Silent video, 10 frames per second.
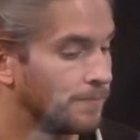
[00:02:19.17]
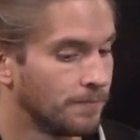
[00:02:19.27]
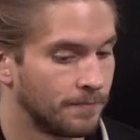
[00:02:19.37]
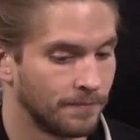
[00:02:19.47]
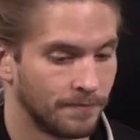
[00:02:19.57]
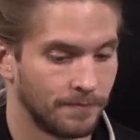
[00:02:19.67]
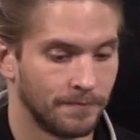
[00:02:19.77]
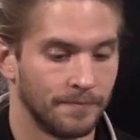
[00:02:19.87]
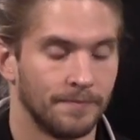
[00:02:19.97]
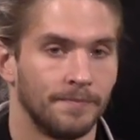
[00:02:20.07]

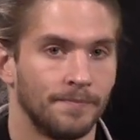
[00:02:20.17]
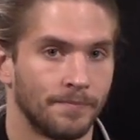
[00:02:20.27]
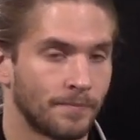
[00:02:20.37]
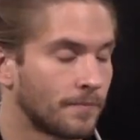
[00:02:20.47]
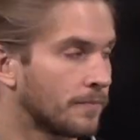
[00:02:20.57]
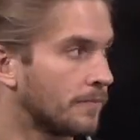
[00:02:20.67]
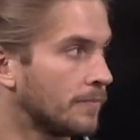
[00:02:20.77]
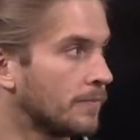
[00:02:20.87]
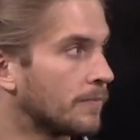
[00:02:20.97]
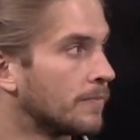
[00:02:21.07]

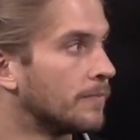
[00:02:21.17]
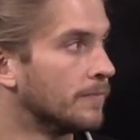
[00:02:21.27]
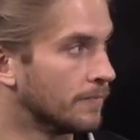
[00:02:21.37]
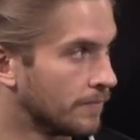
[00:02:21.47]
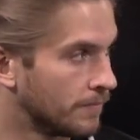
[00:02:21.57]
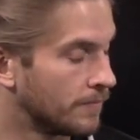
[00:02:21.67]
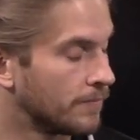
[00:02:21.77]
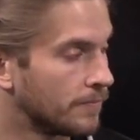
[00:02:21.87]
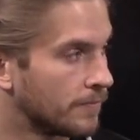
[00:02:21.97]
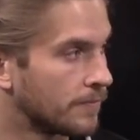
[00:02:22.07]

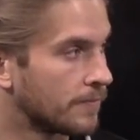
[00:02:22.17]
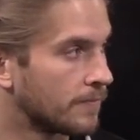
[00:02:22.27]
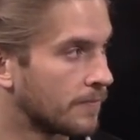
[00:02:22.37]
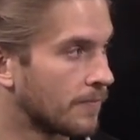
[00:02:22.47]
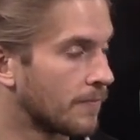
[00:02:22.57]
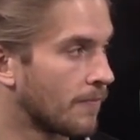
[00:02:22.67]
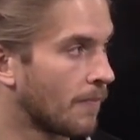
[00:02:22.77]
[no speech]